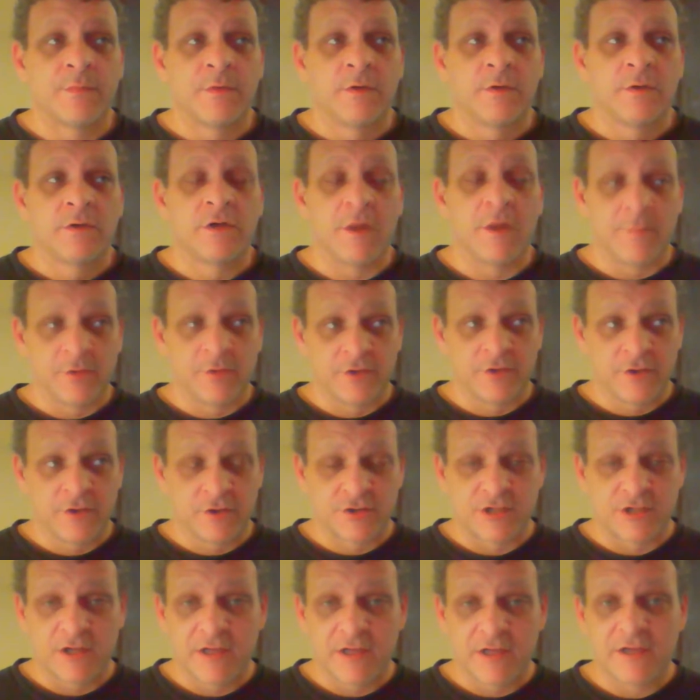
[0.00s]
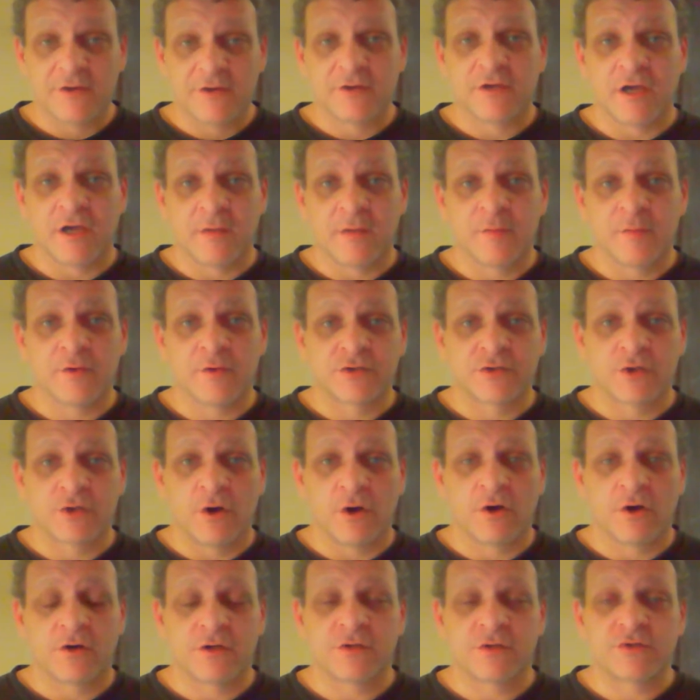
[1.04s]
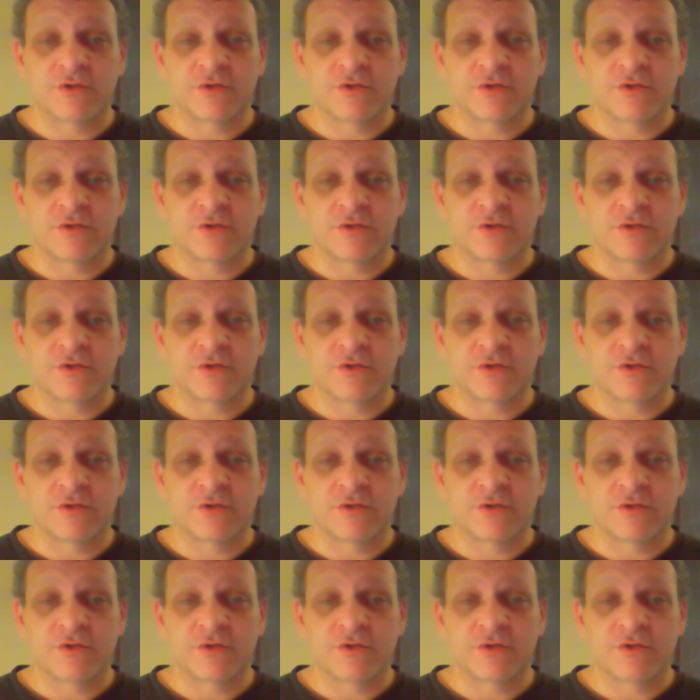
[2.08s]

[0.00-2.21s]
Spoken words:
a couple of years later, Gabriel started his